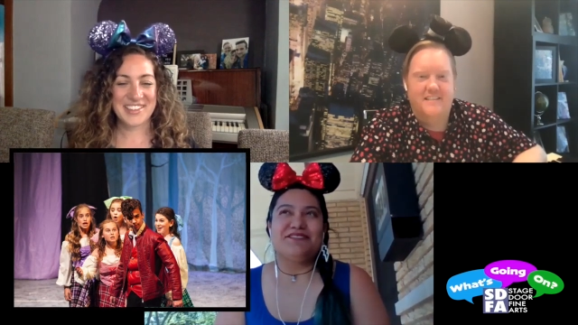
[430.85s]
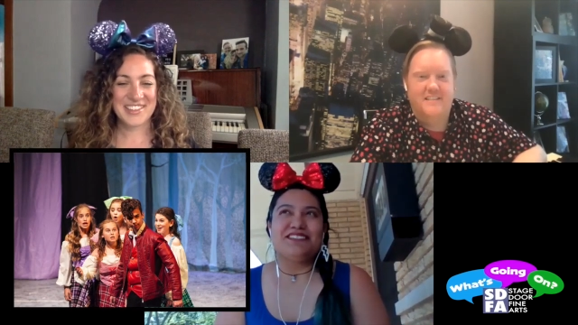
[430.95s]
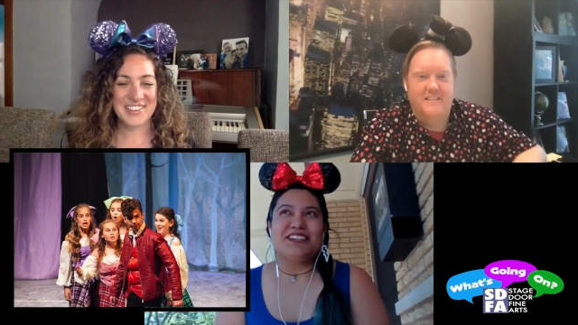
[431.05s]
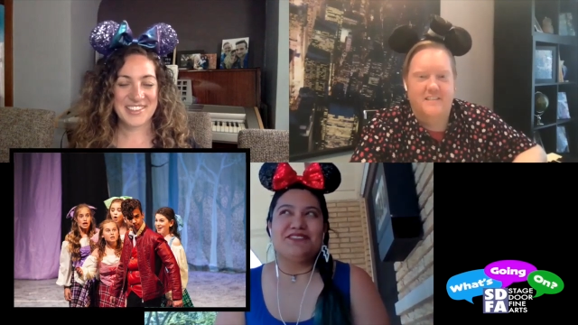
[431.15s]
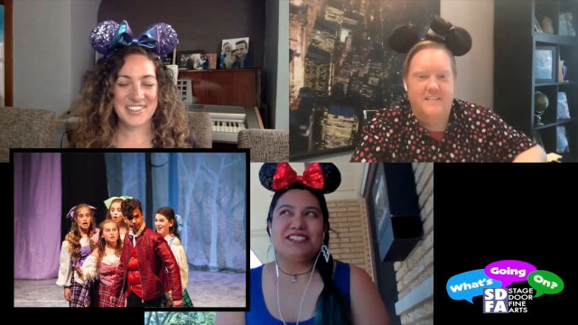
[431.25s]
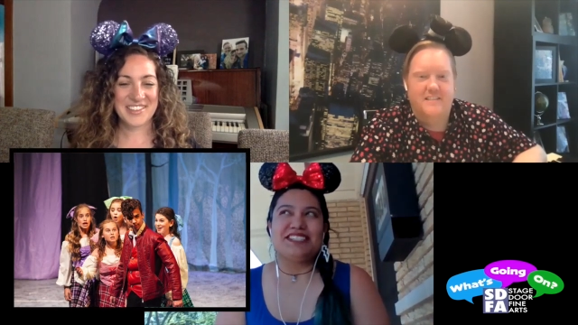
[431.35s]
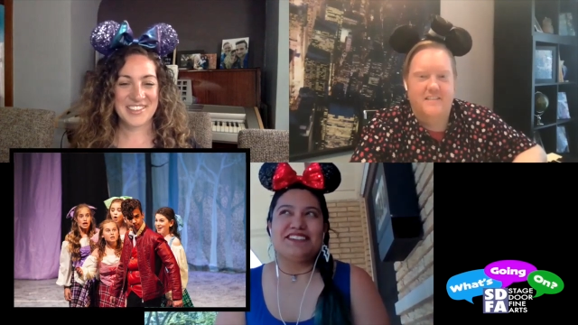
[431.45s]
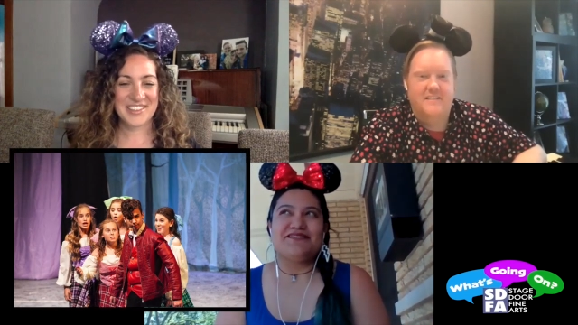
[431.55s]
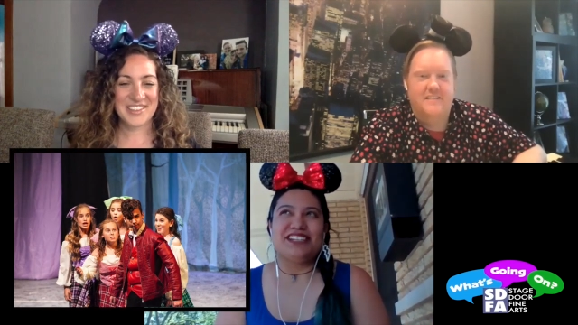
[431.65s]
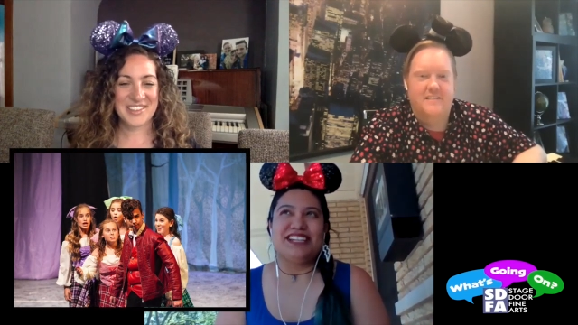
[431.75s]
Speaker 1: it it was
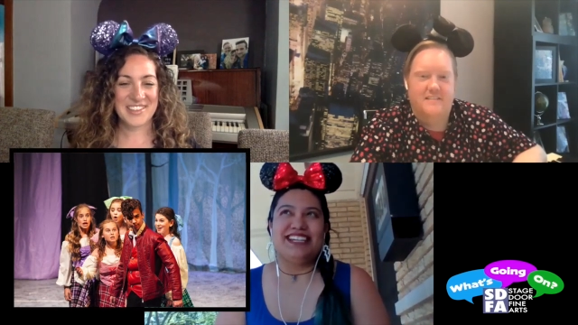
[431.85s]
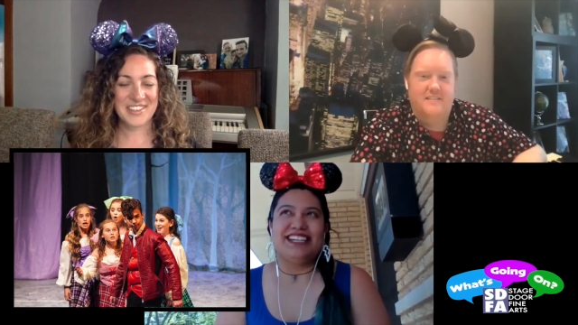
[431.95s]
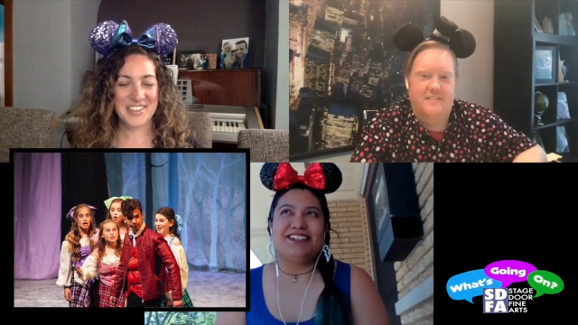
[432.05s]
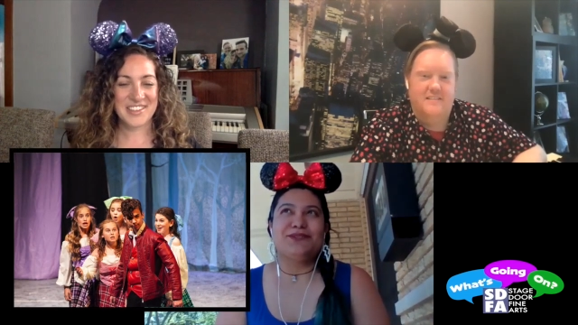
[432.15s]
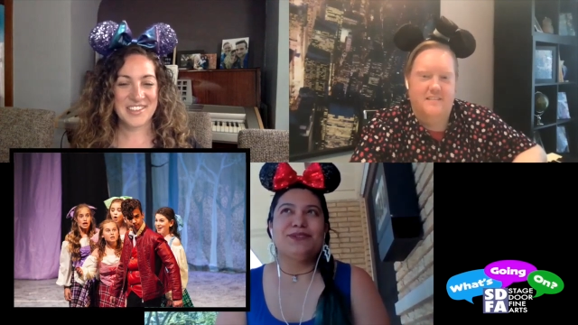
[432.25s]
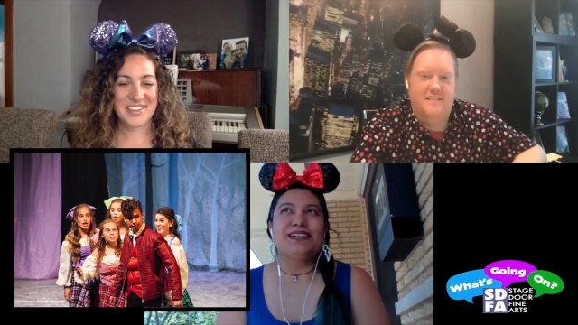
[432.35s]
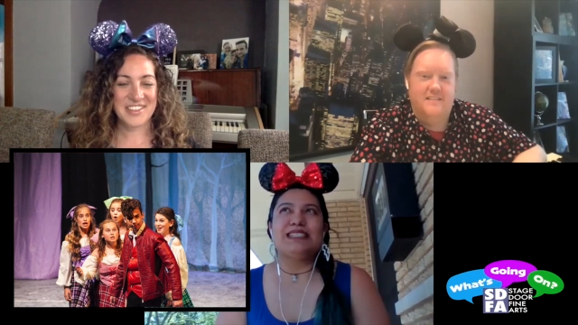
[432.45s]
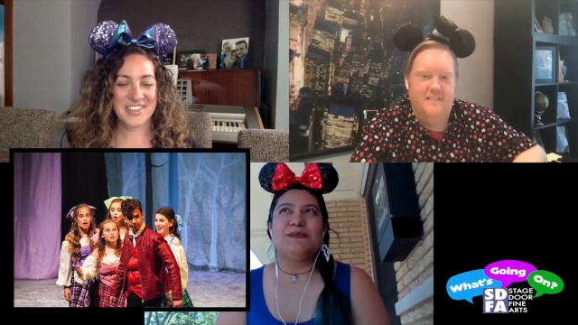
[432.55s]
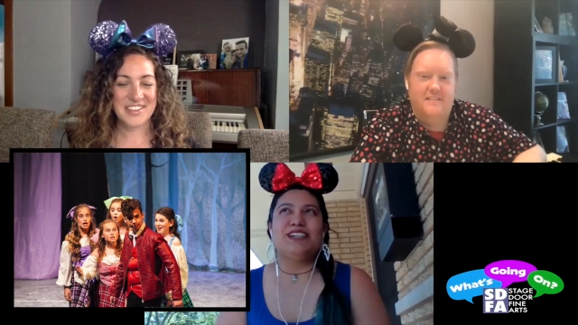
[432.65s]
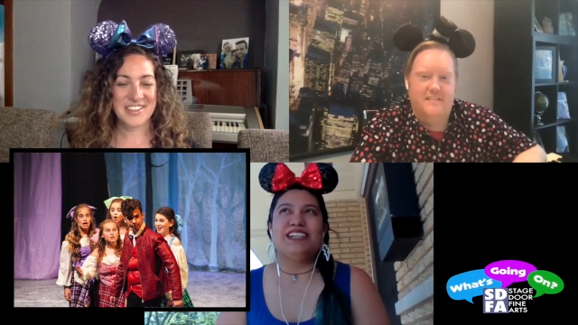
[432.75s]
a really cool
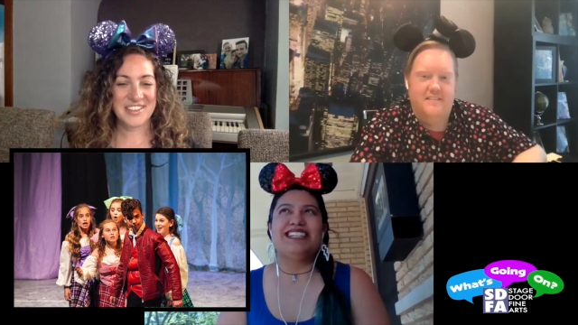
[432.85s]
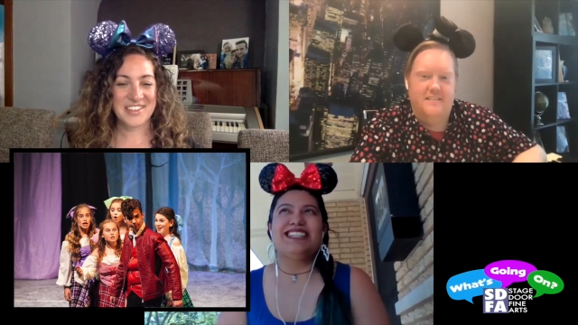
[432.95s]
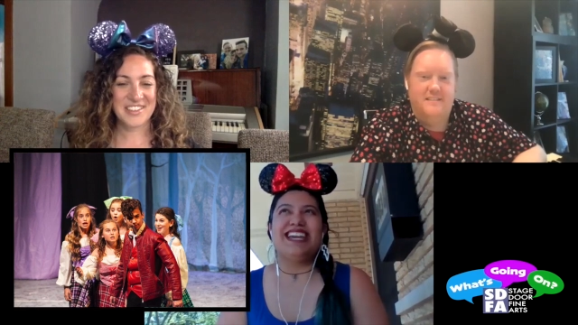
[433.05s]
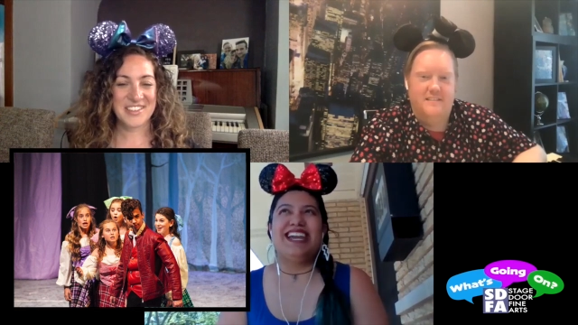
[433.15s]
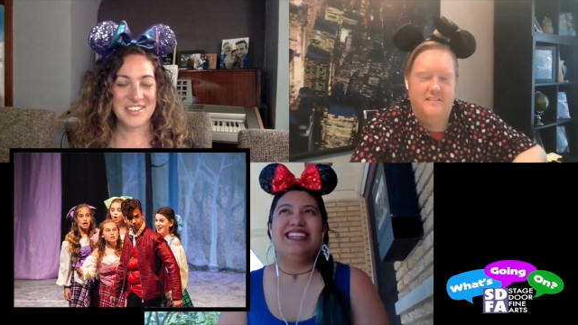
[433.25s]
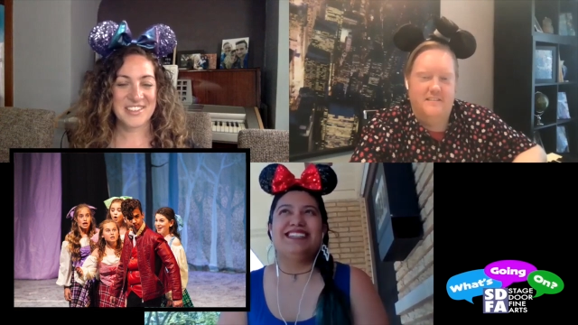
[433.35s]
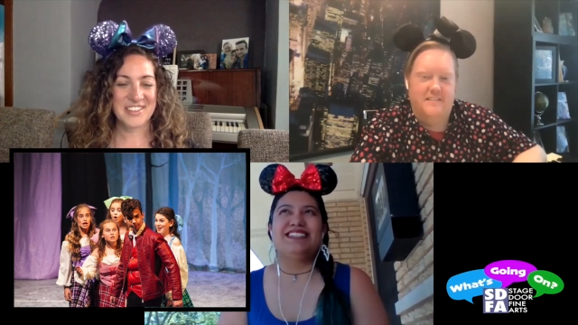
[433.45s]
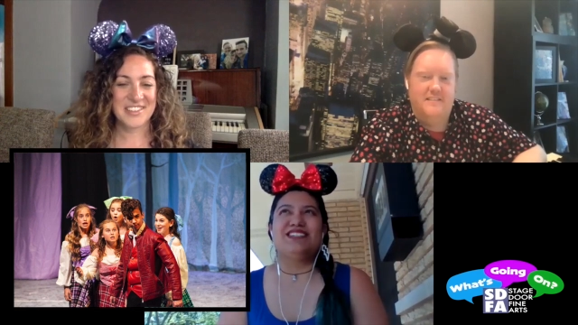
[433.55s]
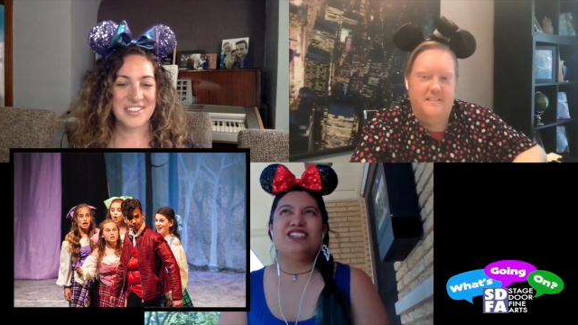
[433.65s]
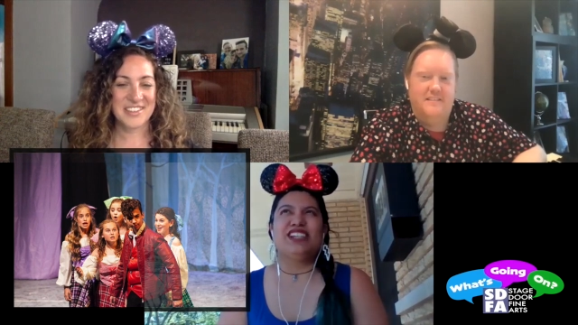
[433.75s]
experience and
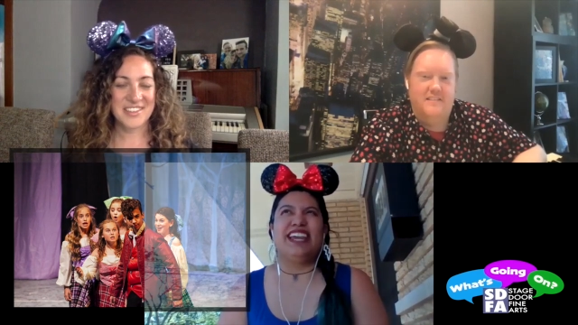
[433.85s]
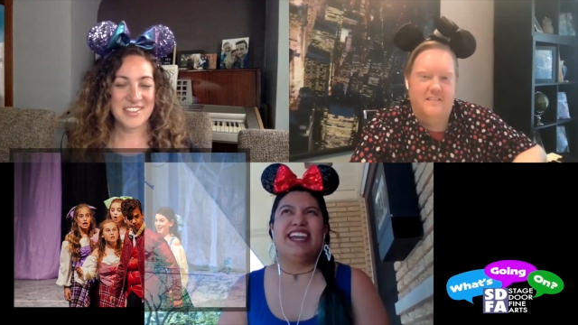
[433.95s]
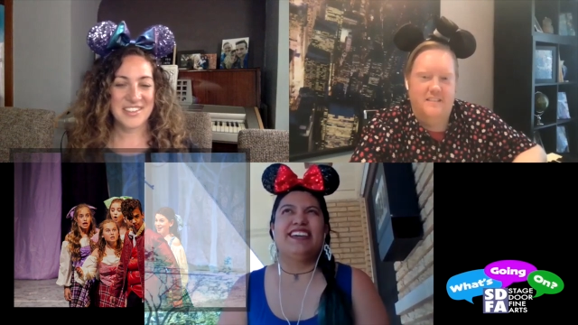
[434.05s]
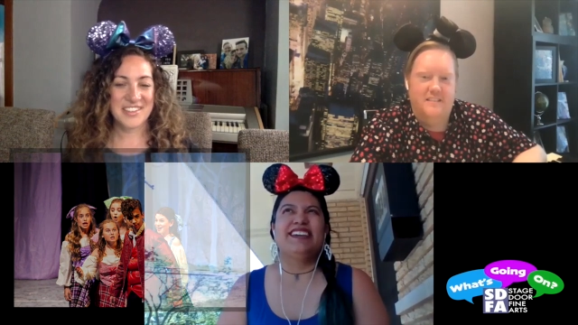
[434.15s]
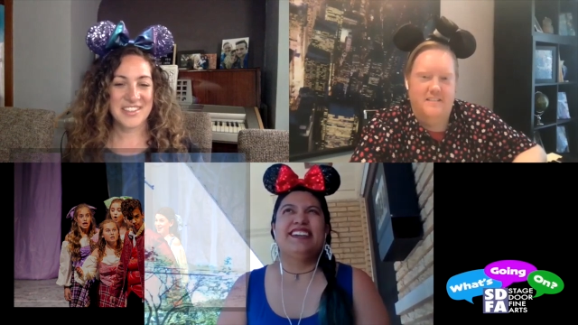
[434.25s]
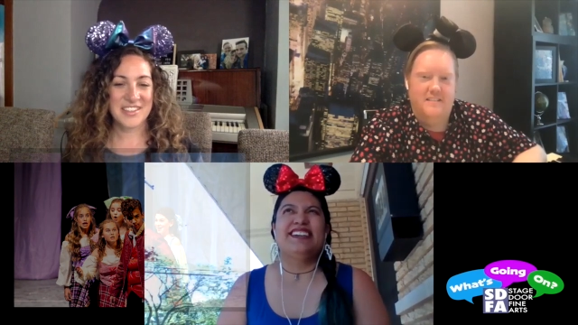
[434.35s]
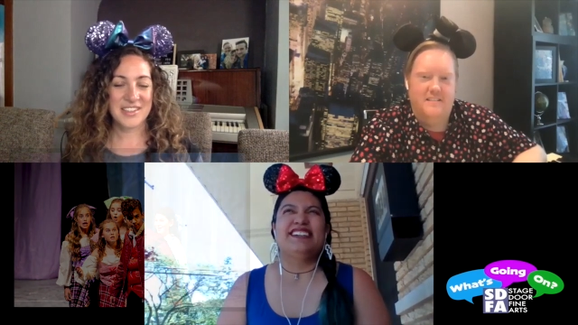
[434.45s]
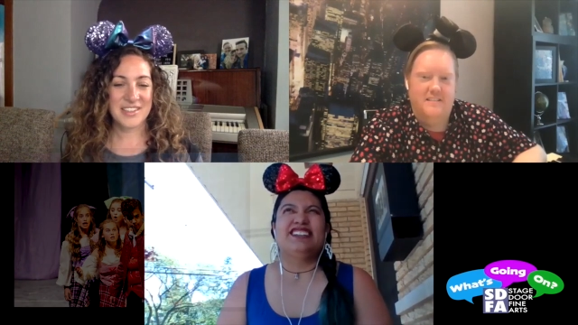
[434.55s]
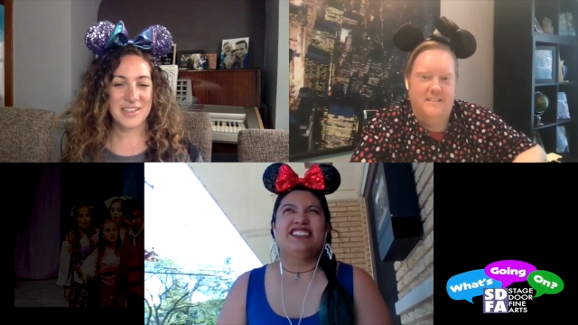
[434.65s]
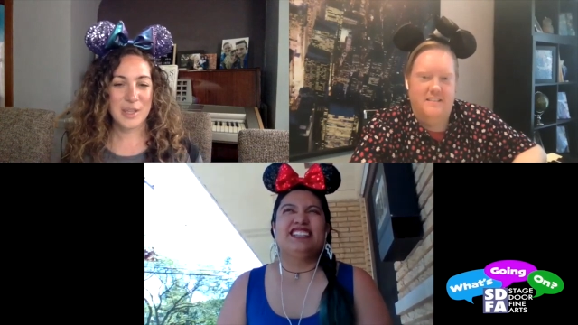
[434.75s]
to like
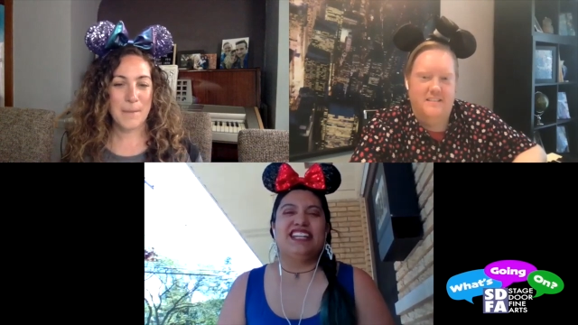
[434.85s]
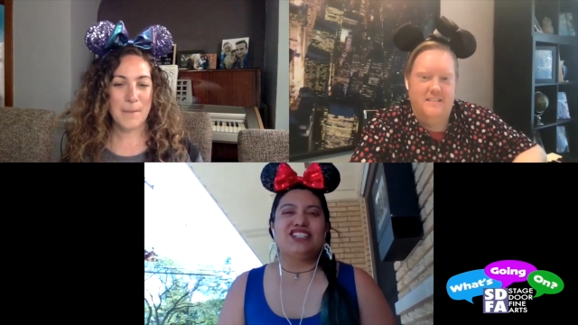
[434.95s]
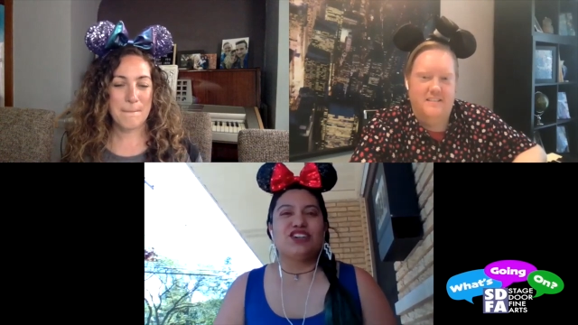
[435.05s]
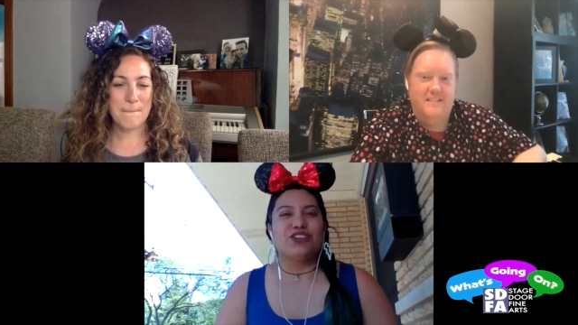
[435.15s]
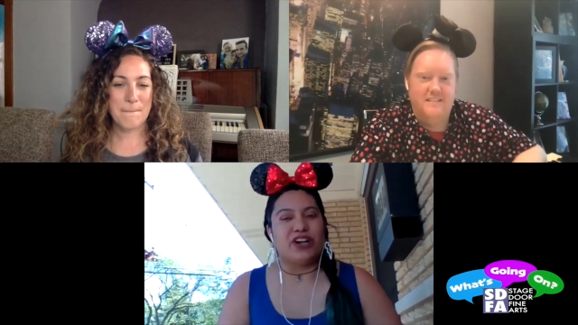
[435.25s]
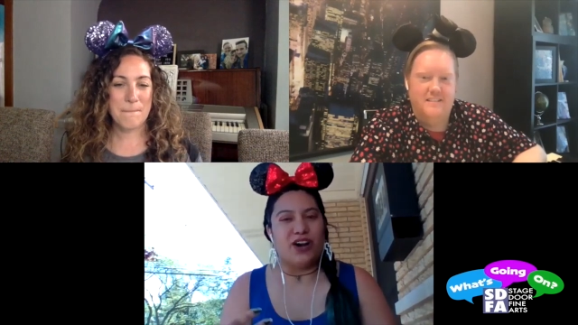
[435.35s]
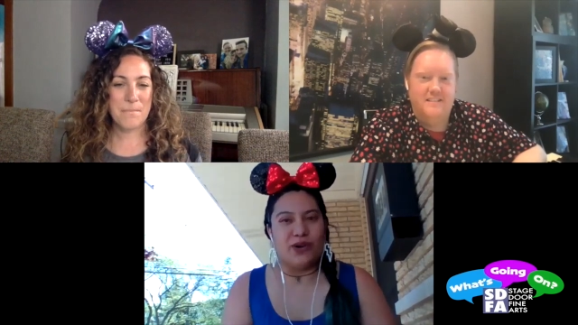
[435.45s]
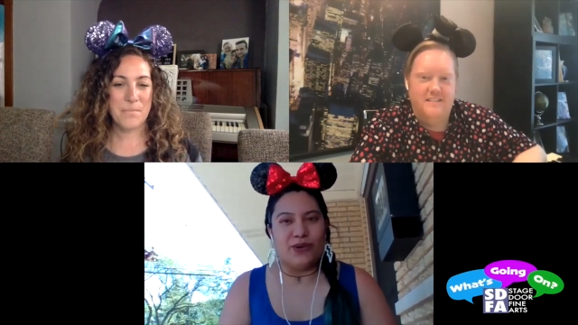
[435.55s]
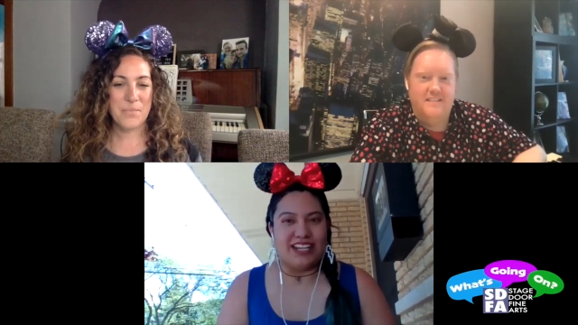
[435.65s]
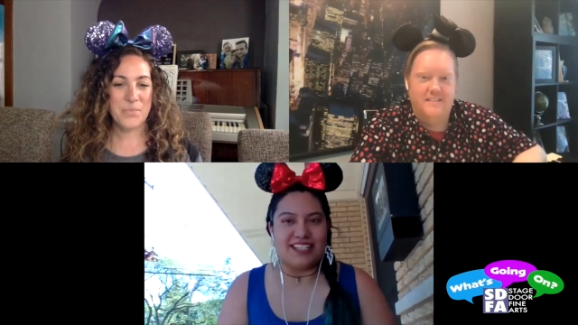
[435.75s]
get to
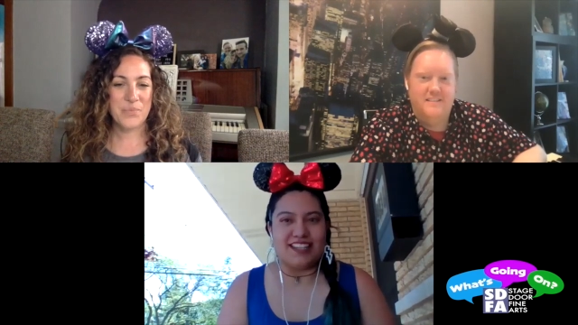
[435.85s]
grow into